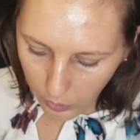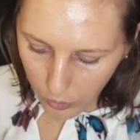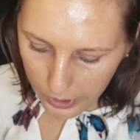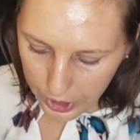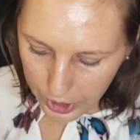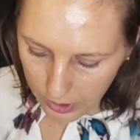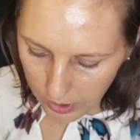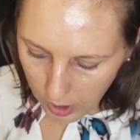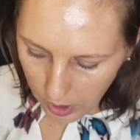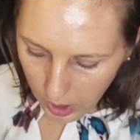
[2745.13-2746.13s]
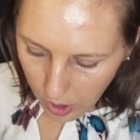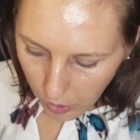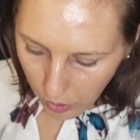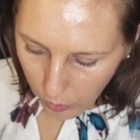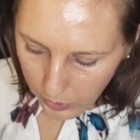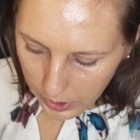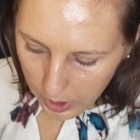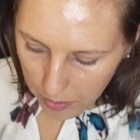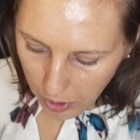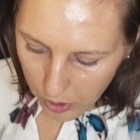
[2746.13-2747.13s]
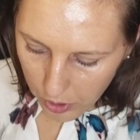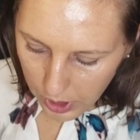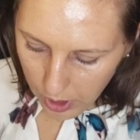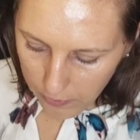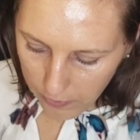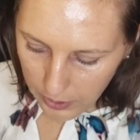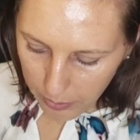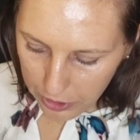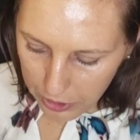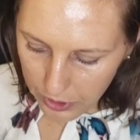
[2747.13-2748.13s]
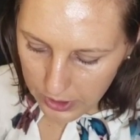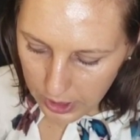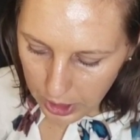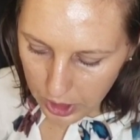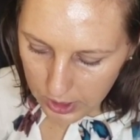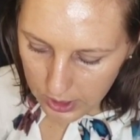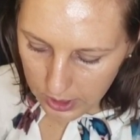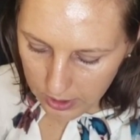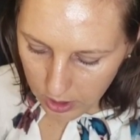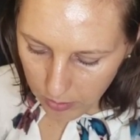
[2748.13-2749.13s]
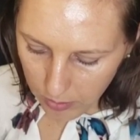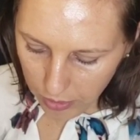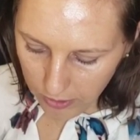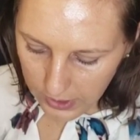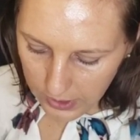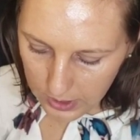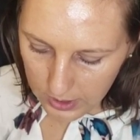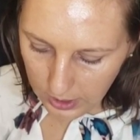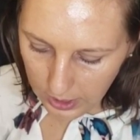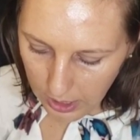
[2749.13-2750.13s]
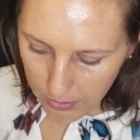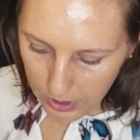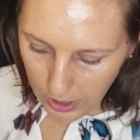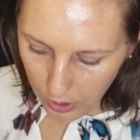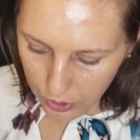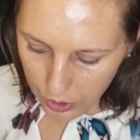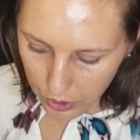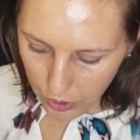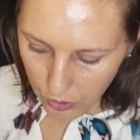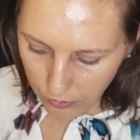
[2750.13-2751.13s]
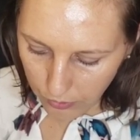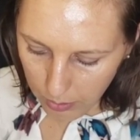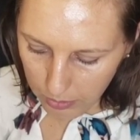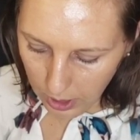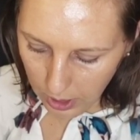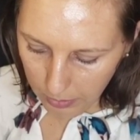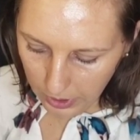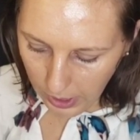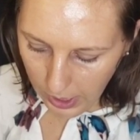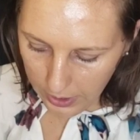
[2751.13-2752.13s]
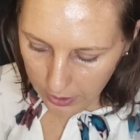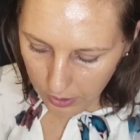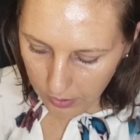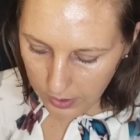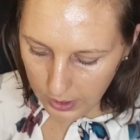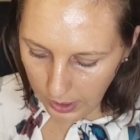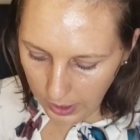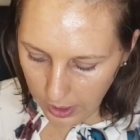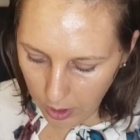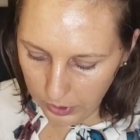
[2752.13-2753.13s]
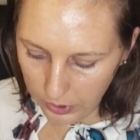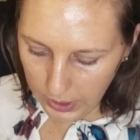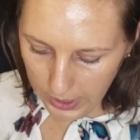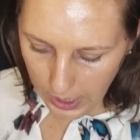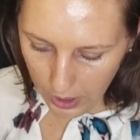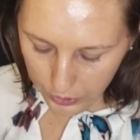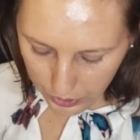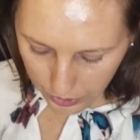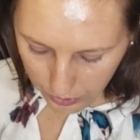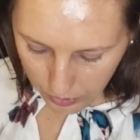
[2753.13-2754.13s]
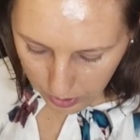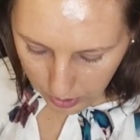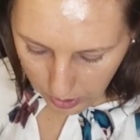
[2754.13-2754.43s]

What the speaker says: Question. What component of a pressurization system prevents the cabin altitude from becoming higher than airplane altitude?